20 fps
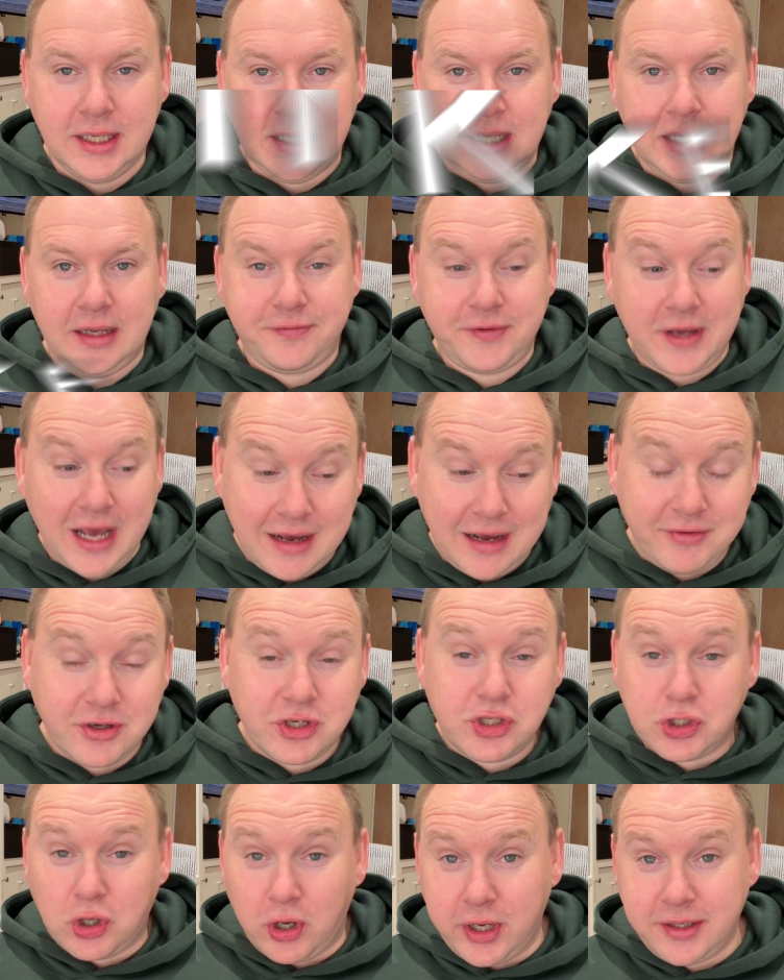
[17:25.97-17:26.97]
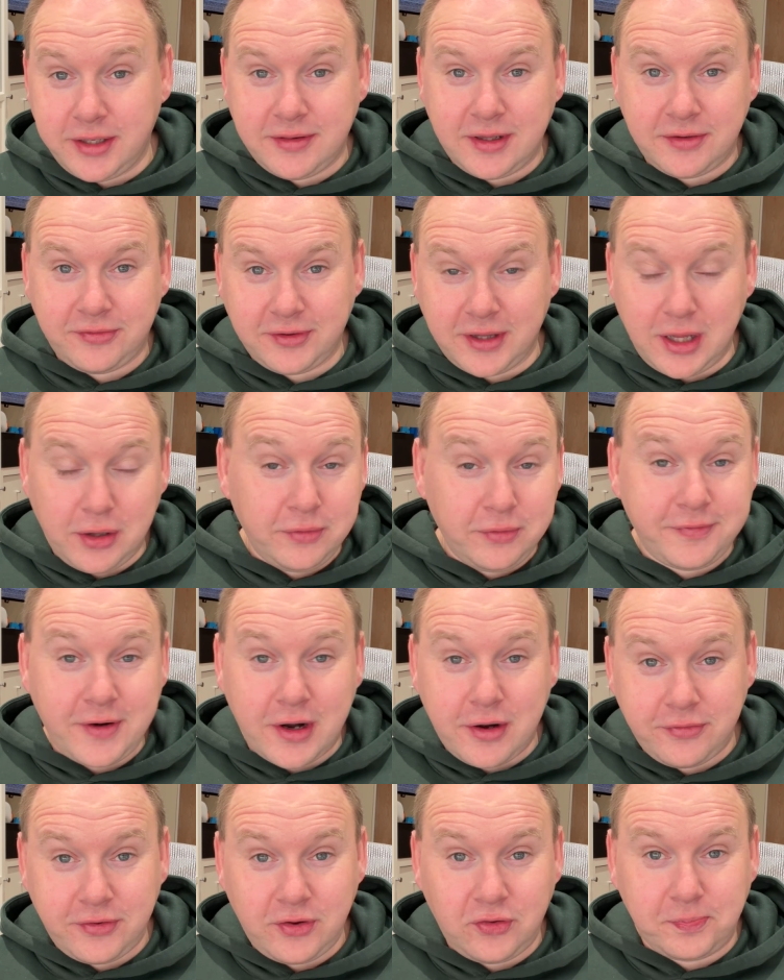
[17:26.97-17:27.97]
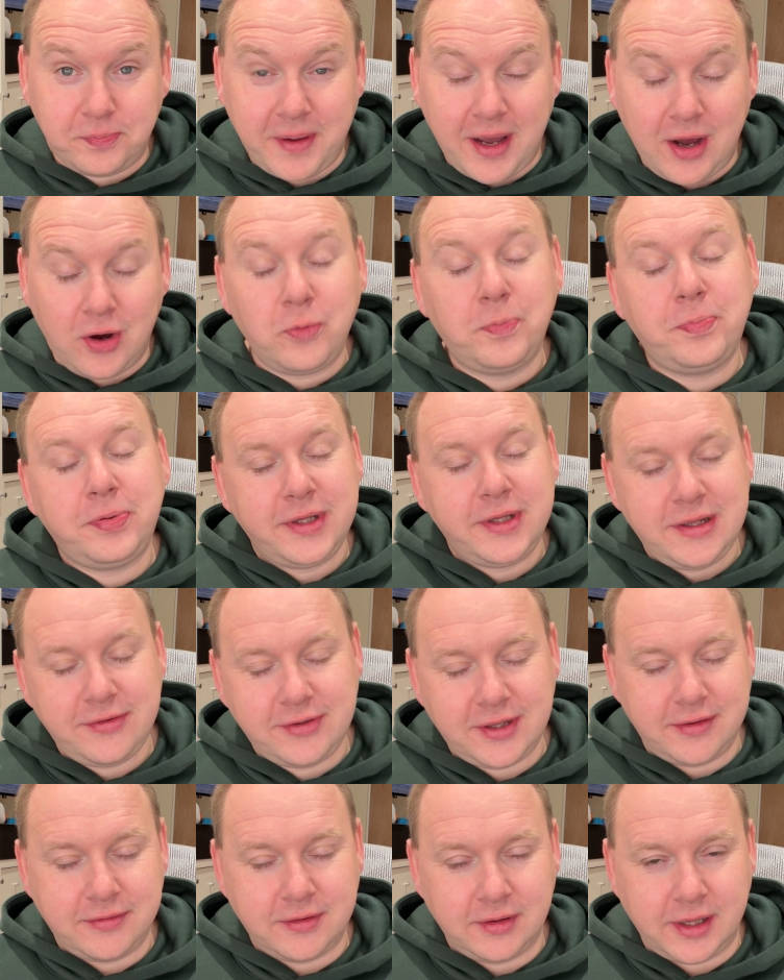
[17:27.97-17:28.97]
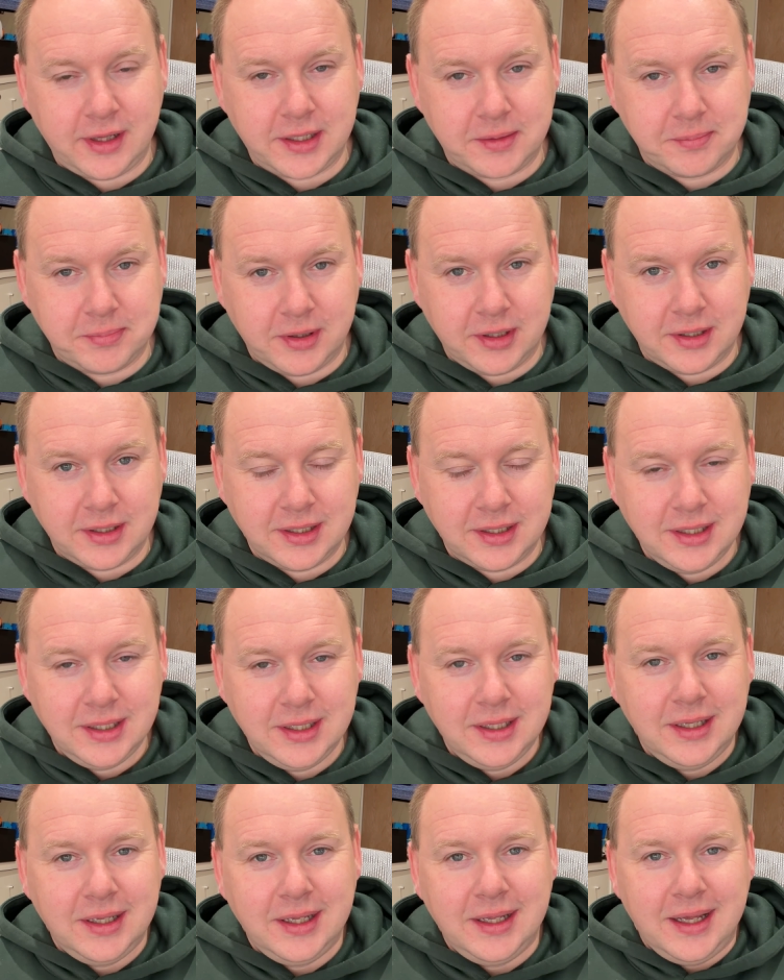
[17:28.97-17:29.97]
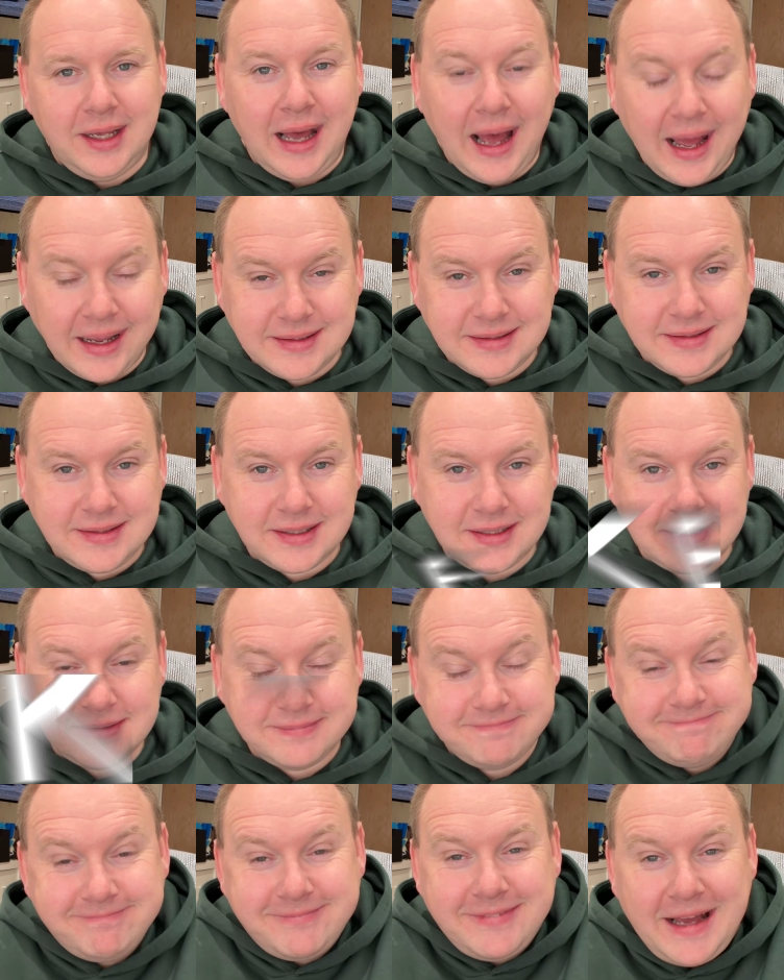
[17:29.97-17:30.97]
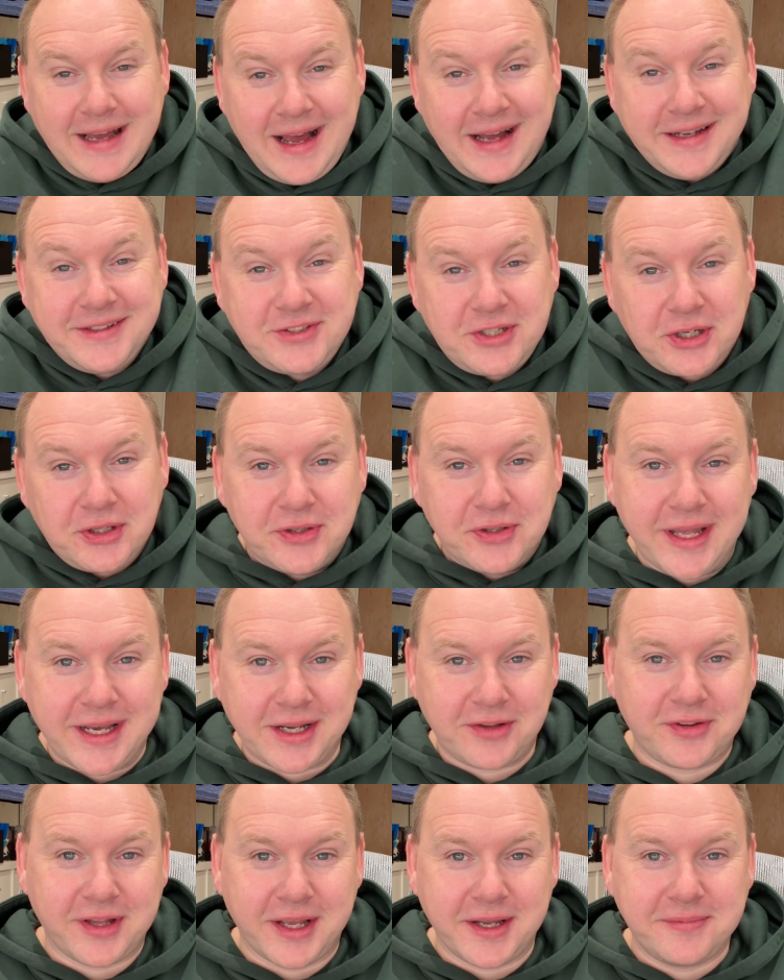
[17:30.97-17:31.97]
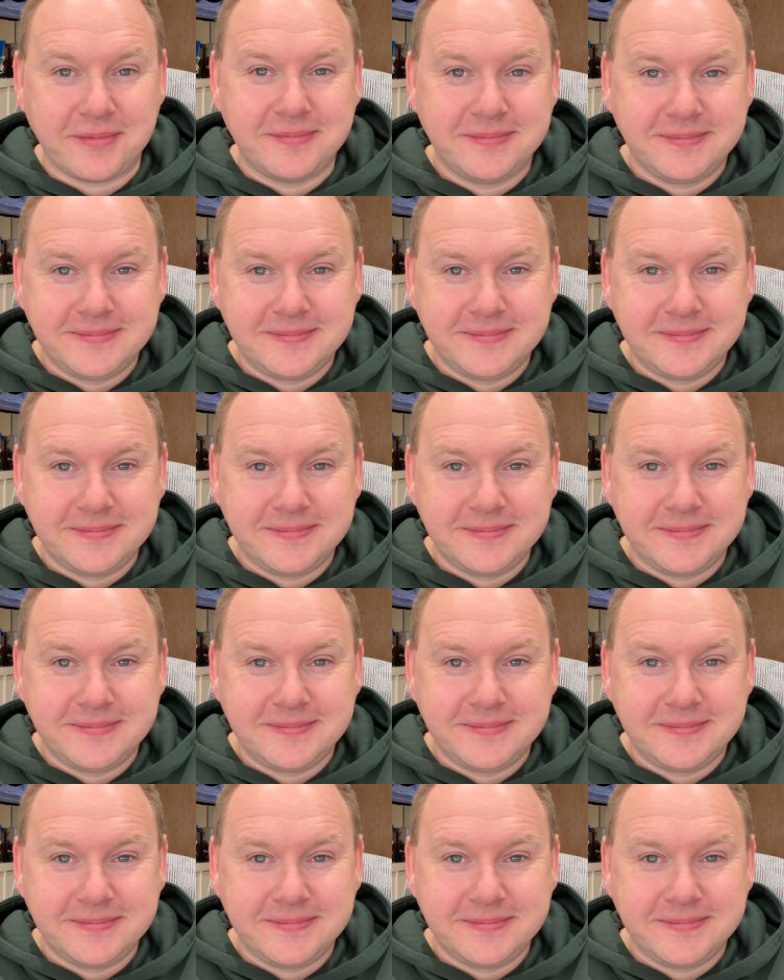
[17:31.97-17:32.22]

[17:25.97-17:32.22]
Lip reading: If you have enjoyed this little versus battle, please hit the like button. And until next time.